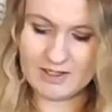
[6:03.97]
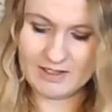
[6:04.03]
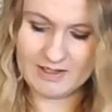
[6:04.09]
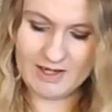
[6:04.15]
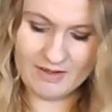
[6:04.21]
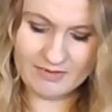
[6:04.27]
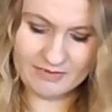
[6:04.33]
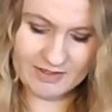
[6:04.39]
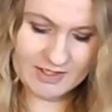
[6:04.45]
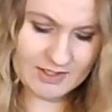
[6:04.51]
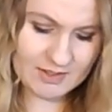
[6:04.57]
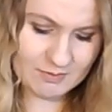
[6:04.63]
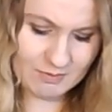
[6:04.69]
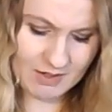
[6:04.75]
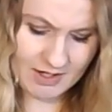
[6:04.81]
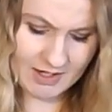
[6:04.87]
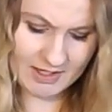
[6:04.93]
Now this
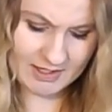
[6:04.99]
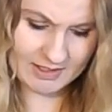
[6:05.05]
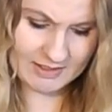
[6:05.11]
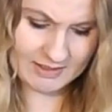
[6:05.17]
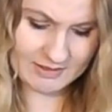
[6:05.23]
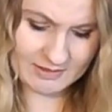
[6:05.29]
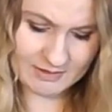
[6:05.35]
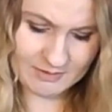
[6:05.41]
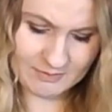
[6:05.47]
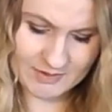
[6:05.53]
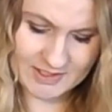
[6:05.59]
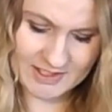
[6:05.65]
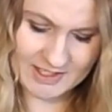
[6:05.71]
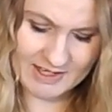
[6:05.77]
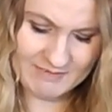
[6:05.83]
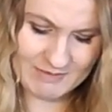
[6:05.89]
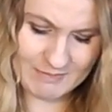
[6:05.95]
one was an
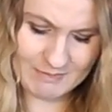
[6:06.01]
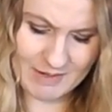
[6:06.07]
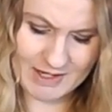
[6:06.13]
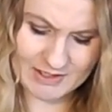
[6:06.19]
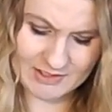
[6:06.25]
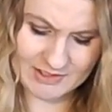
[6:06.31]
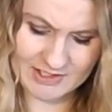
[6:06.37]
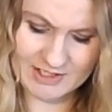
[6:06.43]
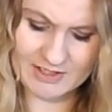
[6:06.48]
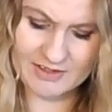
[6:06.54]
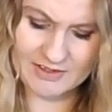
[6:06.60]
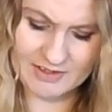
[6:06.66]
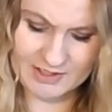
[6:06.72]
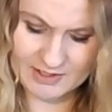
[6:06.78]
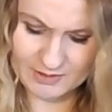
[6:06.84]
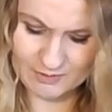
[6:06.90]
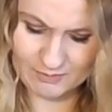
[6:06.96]
even better deal.
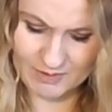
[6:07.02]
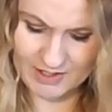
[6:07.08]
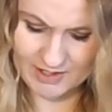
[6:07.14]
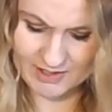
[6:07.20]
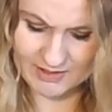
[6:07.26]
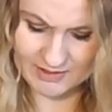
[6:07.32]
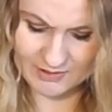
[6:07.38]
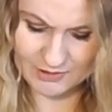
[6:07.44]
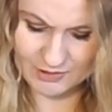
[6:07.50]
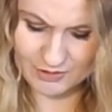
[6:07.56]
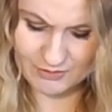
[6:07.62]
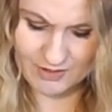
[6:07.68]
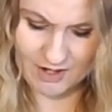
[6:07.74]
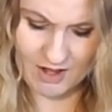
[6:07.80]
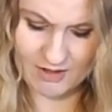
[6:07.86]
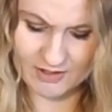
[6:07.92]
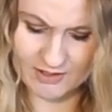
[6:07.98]
This was
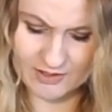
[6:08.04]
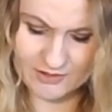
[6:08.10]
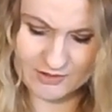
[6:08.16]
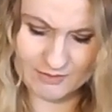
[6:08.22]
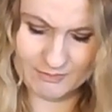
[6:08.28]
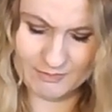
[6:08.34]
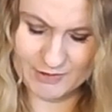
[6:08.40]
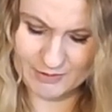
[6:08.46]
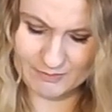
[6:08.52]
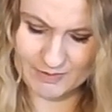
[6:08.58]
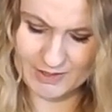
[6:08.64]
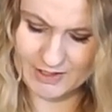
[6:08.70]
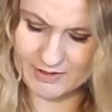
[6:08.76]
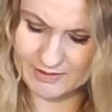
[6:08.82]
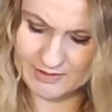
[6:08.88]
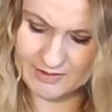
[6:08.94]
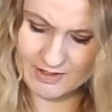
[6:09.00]
$2 from
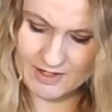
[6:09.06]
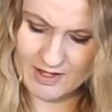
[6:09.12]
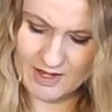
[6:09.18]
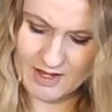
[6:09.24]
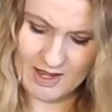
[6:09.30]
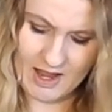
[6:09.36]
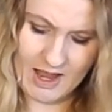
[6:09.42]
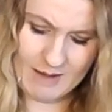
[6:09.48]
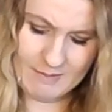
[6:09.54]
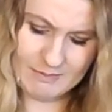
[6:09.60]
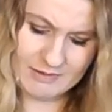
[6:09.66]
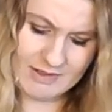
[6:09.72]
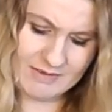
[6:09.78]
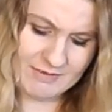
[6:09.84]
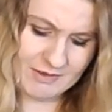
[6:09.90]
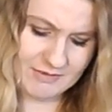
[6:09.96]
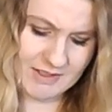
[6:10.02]
Goodwill. I
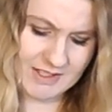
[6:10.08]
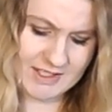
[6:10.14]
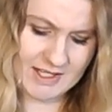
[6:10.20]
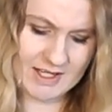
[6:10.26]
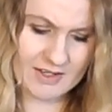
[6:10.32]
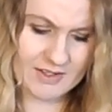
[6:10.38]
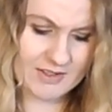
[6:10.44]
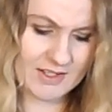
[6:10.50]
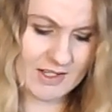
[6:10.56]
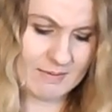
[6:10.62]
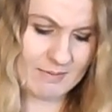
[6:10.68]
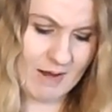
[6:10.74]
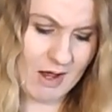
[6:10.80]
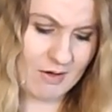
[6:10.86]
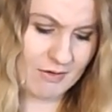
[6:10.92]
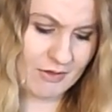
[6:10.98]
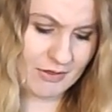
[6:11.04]
believe it retails at
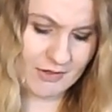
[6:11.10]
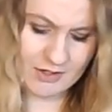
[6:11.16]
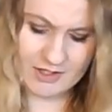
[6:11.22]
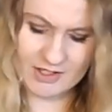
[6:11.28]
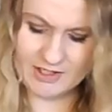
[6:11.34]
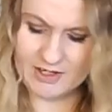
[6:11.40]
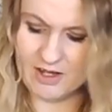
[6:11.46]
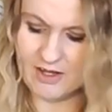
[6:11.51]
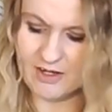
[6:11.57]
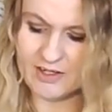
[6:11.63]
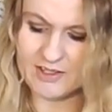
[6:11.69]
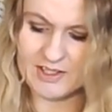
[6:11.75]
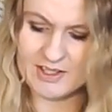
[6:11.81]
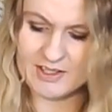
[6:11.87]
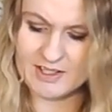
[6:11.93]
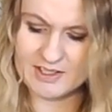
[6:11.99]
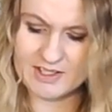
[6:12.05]
about $30
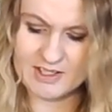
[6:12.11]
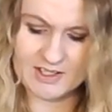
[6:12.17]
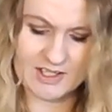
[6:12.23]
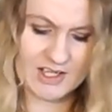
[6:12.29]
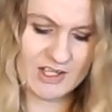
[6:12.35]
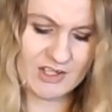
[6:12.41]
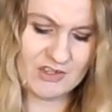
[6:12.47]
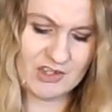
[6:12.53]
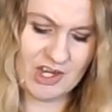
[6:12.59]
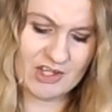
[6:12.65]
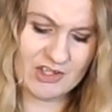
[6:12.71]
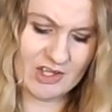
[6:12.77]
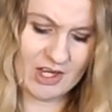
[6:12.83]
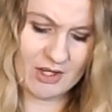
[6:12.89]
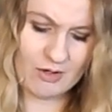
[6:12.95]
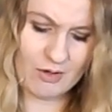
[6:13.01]
and this is a J.J.